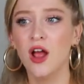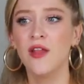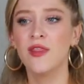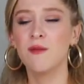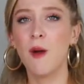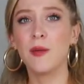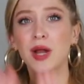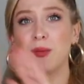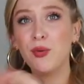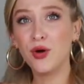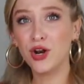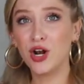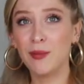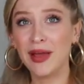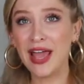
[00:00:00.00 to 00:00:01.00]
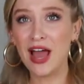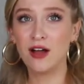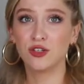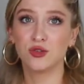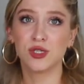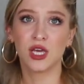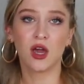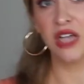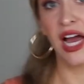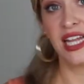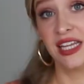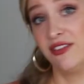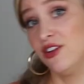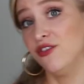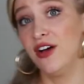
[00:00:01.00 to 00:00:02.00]
The moment I put it on my couch, I was like, I
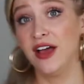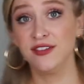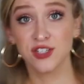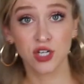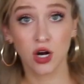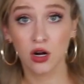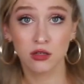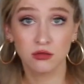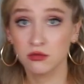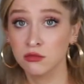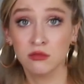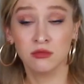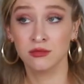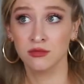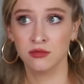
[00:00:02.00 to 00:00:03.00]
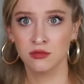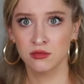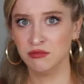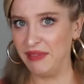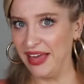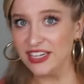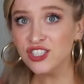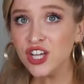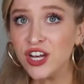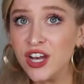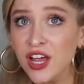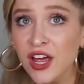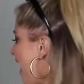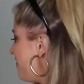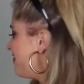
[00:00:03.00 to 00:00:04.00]
live in a 5-star mansion.
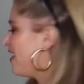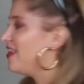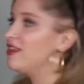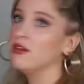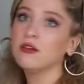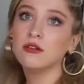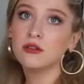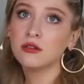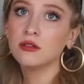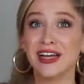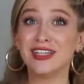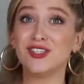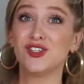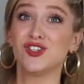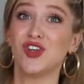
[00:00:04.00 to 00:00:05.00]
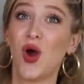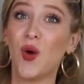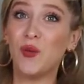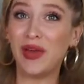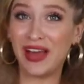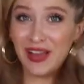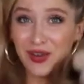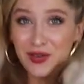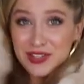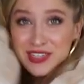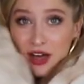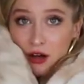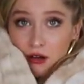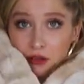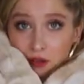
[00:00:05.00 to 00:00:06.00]
And then it's so big, you can
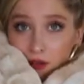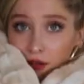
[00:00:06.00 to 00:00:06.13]
tell.